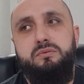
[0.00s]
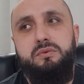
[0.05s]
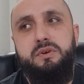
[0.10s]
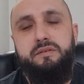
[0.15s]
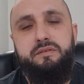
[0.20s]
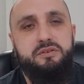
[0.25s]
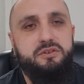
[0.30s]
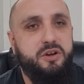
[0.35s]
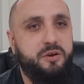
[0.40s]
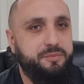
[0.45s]

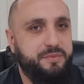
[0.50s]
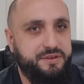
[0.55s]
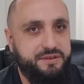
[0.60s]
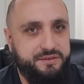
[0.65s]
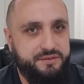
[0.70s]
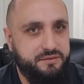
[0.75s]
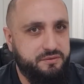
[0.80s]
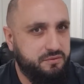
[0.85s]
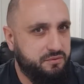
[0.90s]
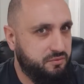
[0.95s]
every time
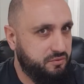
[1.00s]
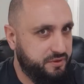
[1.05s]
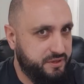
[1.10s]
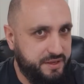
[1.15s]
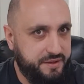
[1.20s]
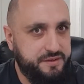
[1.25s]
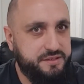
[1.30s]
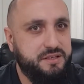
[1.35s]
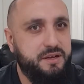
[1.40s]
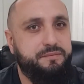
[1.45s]
there's all the
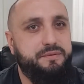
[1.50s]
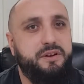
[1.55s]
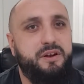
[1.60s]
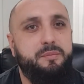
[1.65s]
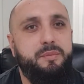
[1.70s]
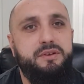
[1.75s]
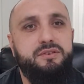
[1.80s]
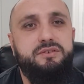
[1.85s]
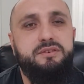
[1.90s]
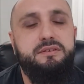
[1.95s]
other stuff that I
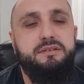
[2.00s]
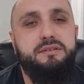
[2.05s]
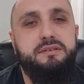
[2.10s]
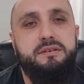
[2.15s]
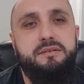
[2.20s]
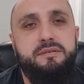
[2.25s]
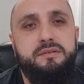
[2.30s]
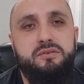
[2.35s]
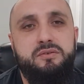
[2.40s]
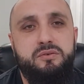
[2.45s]
mentioned,
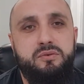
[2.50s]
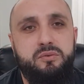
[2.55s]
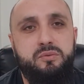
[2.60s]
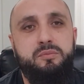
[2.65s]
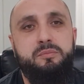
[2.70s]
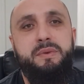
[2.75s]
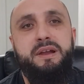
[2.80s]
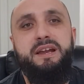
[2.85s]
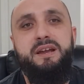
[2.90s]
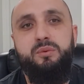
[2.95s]
you're
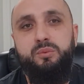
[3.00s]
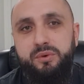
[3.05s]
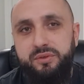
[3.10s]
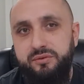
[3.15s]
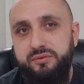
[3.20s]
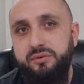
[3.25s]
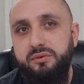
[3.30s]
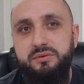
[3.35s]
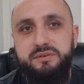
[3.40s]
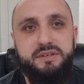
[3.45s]
making
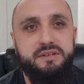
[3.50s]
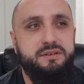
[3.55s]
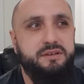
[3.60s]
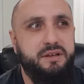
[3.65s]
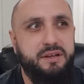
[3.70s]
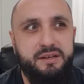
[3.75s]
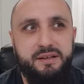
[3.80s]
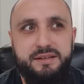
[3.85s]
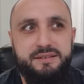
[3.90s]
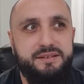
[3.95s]
withdrawals, and
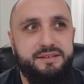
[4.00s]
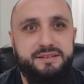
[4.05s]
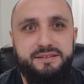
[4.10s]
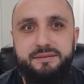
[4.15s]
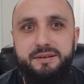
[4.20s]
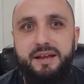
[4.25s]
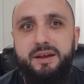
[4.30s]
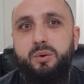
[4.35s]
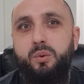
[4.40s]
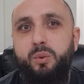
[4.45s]
it doesn't just
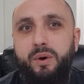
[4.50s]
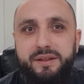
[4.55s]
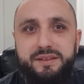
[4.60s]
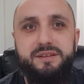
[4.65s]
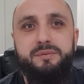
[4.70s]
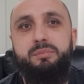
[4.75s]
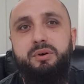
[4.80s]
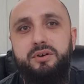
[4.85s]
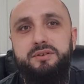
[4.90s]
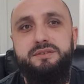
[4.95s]
take 1
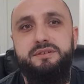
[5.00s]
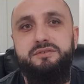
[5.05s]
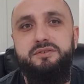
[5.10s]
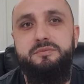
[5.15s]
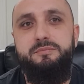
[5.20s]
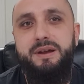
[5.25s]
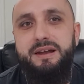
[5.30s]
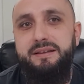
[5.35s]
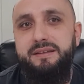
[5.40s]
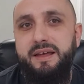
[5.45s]
deposit to
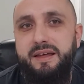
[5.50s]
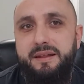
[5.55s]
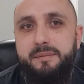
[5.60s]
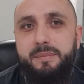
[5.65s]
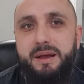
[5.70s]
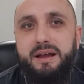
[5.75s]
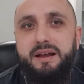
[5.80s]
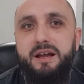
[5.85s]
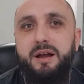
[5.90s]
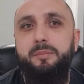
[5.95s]
make that
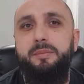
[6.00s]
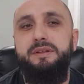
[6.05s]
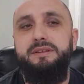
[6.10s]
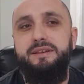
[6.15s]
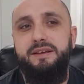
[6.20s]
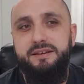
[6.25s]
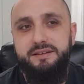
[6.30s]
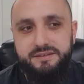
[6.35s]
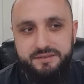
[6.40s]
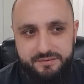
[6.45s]
back up. It
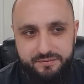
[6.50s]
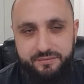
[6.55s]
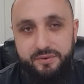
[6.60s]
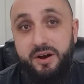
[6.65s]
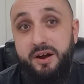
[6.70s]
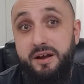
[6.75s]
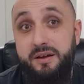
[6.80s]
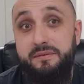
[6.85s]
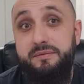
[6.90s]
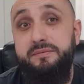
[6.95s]
takes
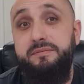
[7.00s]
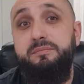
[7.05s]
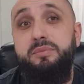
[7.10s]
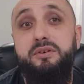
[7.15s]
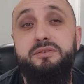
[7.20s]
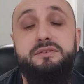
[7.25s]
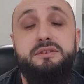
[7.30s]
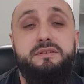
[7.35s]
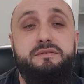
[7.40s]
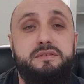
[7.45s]
5
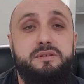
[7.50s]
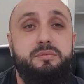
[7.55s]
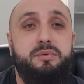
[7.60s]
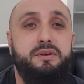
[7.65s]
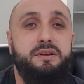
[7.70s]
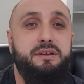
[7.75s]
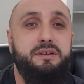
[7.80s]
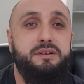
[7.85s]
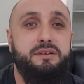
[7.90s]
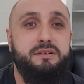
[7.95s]
positive
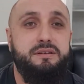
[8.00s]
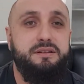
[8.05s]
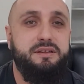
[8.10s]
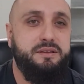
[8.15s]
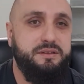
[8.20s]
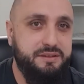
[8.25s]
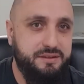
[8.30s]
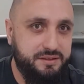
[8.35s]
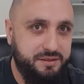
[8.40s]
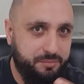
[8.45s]

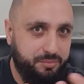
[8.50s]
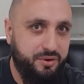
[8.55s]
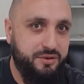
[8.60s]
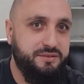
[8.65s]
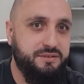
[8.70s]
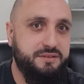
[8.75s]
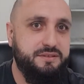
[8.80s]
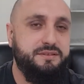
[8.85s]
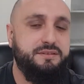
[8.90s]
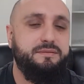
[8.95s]

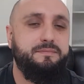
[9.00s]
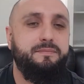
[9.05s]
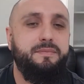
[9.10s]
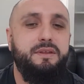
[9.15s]
deposits.